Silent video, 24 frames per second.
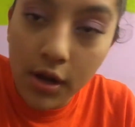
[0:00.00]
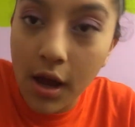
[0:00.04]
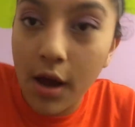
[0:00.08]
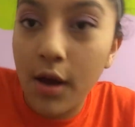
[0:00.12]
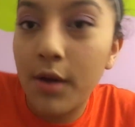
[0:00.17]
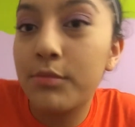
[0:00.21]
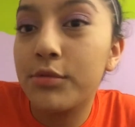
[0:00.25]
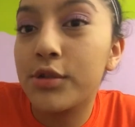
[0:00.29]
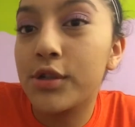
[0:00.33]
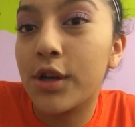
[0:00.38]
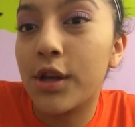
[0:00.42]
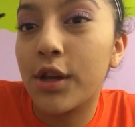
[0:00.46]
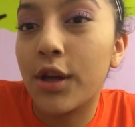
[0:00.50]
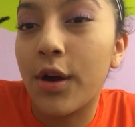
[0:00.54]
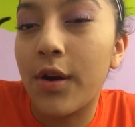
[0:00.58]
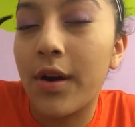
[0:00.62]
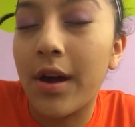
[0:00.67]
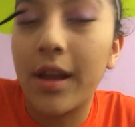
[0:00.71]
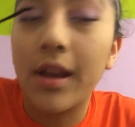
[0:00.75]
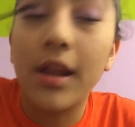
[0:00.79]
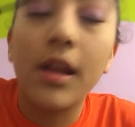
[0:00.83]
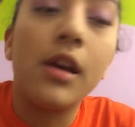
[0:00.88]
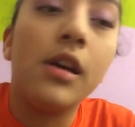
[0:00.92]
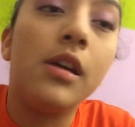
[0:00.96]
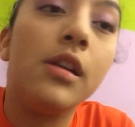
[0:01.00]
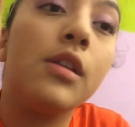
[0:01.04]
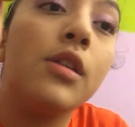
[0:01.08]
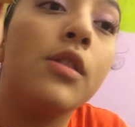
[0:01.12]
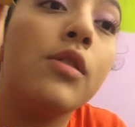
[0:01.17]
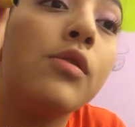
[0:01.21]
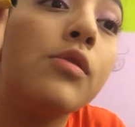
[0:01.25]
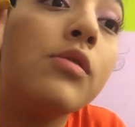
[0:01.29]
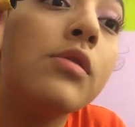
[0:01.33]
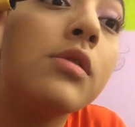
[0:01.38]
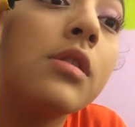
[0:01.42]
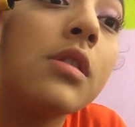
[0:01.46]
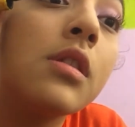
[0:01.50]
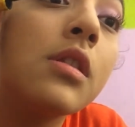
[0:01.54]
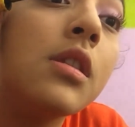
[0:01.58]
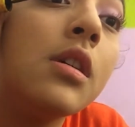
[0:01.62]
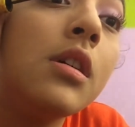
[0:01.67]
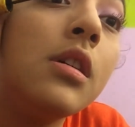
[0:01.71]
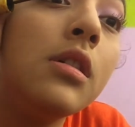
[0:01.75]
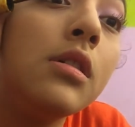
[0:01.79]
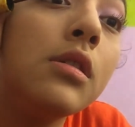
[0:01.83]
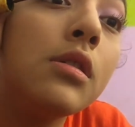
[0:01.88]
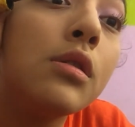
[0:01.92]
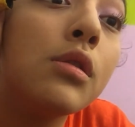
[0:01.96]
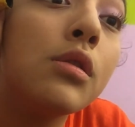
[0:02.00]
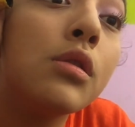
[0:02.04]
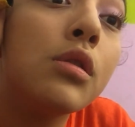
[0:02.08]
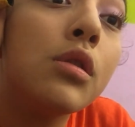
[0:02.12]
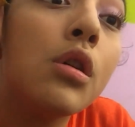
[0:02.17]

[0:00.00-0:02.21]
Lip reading: now I'm just going to go ahead and use this.